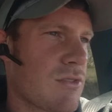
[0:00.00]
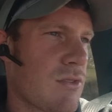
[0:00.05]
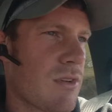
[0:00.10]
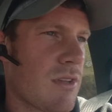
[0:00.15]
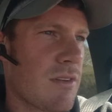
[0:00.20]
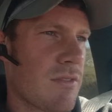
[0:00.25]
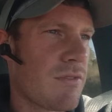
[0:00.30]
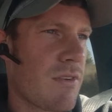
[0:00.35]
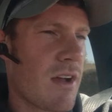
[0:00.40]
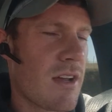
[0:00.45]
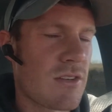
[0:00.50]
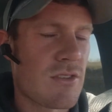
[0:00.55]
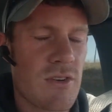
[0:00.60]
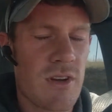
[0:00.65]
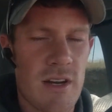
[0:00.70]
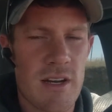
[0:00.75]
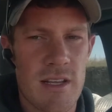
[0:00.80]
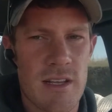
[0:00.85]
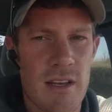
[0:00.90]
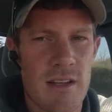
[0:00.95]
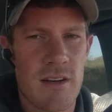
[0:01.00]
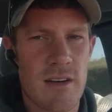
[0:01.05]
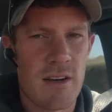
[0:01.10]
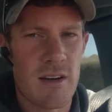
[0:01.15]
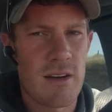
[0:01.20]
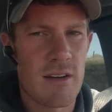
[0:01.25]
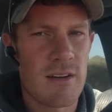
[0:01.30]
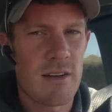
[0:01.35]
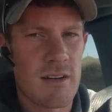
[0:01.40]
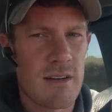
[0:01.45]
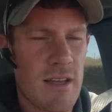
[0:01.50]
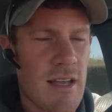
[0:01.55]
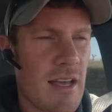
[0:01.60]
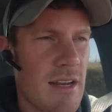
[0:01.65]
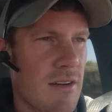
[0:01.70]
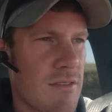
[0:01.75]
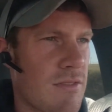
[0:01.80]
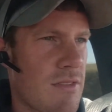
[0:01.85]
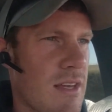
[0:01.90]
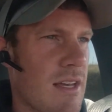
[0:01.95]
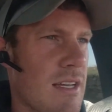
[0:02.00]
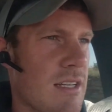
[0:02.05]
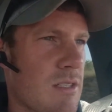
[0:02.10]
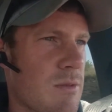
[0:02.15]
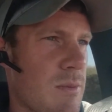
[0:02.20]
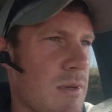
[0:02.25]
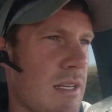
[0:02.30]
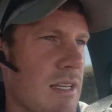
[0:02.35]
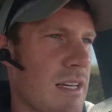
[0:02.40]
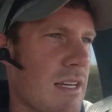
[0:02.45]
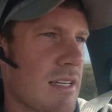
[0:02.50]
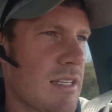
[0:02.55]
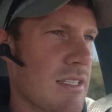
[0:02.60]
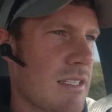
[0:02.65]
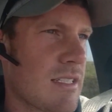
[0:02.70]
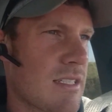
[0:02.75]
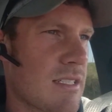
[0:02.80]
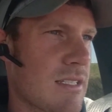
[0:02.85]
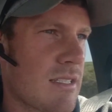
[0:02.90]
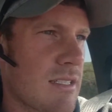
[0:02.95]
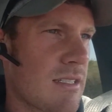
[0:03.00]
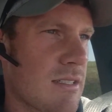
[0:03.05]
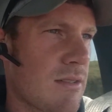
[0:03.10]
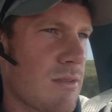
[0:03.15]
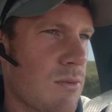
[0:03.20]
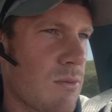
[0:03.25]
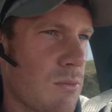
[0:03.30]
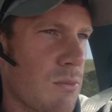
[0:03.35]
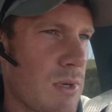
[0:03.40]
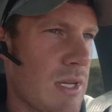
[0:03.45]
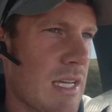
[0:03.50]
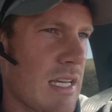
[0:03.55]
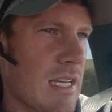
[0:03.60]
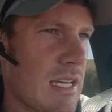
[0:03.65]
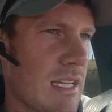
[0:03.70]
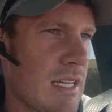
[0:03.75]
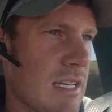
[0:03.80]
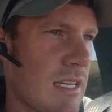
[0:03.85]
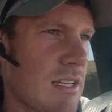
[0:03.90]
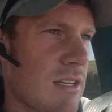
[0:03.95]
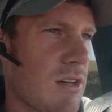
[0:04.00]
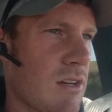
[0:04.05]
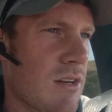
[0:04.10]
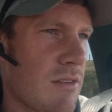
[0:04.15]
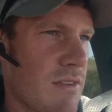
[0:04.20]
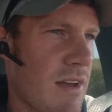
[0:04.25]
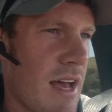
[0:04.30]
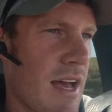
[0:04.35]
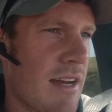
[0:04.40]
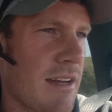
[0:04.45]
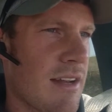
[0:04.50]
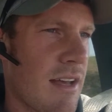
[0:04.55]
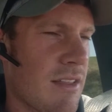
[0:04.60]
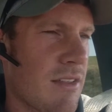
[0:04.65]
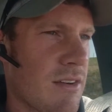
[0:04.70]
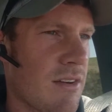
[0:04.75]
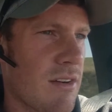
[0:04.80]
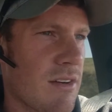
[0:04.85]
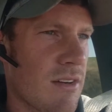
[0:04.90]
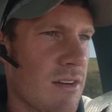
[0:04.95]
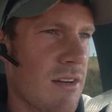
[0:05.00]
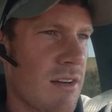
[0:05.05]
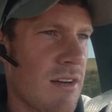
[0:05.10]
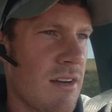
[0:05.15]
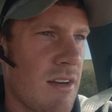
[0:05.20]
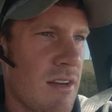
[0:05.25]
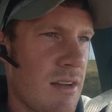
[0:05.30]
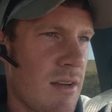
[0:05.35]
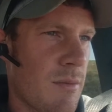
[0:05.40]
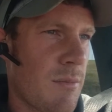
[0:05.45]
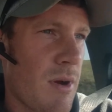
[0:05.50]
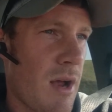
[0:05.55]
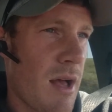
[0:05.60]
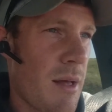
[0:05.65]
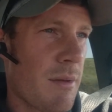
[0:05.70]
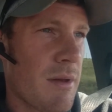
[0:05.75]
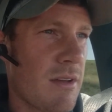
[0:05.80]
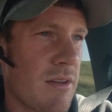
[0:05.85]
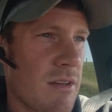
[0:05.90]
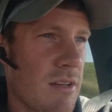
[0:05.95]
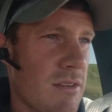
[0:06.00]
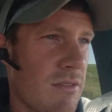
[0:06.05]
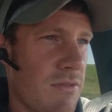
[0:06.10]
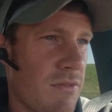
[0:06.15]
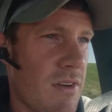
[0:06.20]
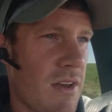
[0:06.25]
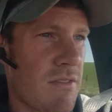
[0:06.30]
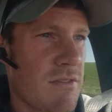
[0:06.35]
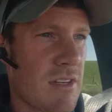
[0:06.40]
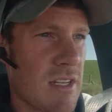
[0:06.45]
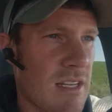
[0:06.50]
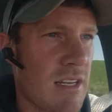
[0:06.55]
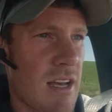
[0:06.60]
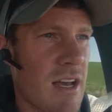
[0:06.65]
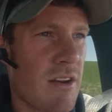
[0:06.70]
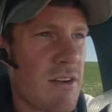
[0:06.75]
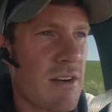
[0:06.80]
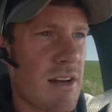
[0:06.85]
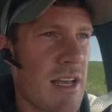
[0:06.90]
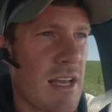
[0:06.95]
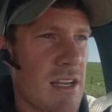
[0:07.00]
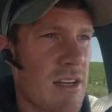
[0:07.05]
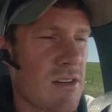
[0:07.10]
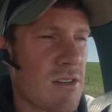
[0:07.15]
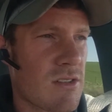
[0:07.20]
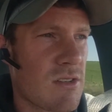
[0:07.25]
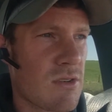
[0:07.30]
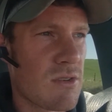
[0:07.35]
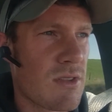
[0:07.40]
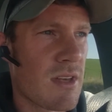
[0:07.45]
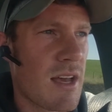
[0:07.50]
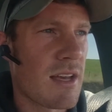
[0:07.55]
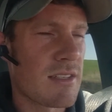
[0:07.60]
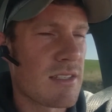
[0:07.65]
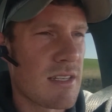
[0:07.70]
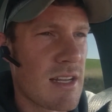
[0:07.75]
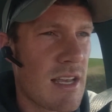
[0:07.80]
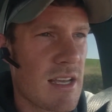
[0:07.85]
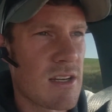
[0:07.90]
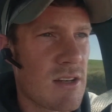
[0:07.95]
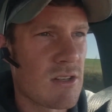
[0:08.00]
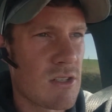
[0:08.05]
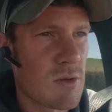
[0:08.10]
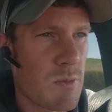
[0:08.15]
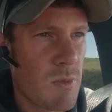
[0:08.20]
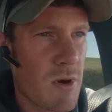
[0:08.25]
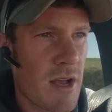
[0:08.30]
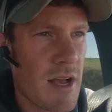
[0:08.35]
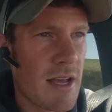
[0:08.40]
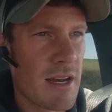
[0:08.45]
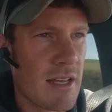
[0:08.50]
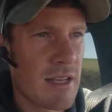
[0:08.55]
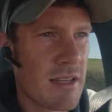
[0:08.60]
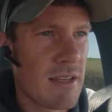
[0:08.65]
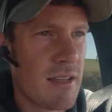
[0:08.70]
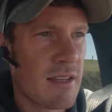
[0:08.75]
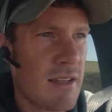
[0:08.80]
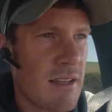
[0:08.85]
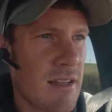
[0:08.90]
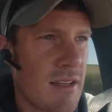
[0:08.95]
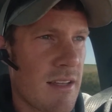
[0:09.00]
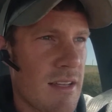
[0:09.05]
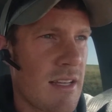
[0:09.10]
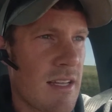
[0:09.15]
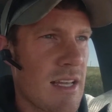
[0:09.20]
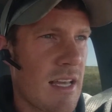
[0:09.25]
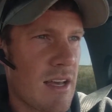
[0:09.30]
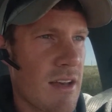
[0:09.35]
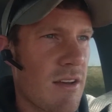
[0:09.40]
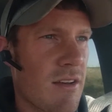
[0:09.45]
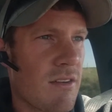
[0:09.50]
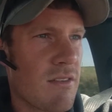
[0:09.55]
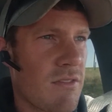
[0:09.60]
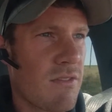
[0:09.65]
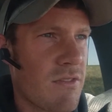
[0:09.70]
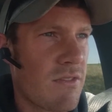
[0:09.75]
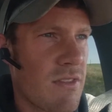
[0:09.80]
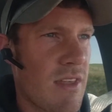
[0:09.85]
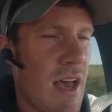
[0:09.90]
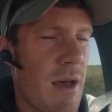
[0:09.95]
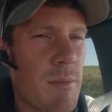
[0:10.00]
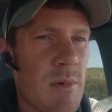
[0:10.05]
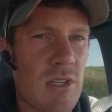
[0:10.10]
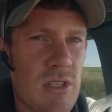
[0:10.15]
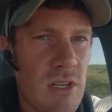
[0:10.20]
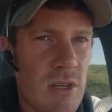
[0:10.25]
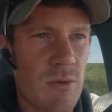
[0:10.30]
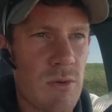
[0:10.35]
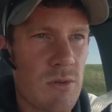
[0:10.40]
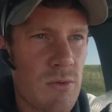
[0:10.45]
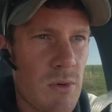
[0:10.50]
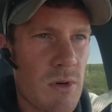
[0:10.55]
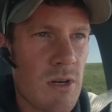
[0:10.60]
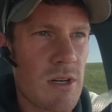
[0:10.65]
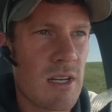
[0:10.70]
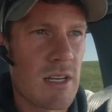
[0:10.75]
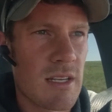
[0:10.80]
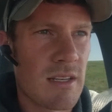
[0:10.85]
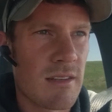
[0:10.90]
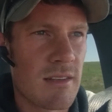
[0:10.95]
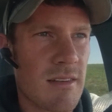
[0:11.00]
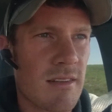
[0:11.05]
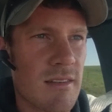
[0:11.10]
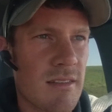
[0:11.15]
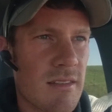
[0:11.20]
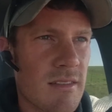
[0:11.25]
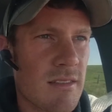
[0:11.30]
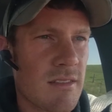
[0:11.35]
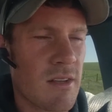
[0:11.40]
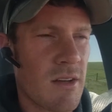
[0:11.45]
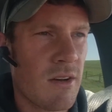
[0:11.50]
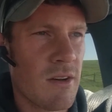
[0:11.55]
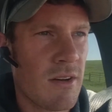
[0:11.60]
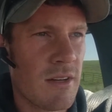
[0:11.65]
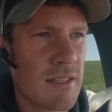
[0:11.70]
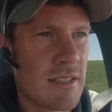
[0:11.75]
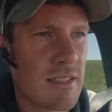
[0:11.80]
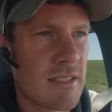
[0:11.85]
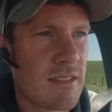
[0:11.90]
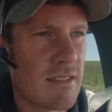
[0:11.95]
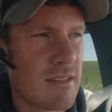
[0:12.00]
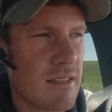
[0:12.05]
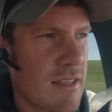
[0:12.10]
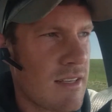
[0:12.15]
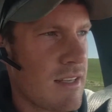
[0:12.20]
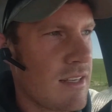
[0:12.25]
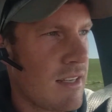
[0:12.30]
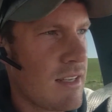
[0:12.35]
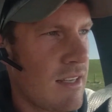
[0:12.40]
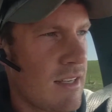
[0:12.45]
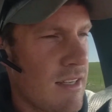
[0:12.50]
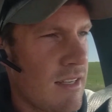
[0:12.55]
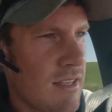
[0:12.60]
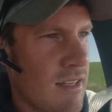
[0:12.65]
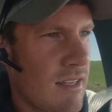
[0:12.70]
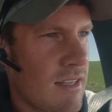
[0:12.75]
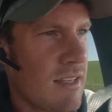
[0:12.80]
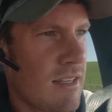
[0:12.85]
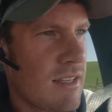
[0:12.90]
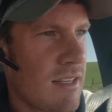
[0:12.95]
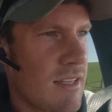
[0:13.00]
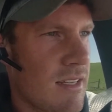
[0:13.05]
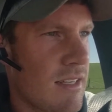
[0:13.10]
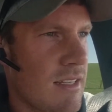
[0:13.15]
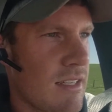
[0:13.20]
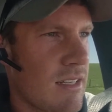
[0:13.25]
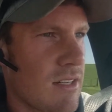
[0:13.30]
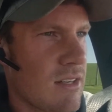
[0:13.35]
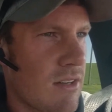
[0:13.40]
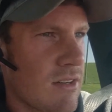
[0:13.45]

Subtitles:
really frustrating on our end of things, because we could have had another probably 1,500 acres, 2,000 acre spread if that machine was working. So it's, you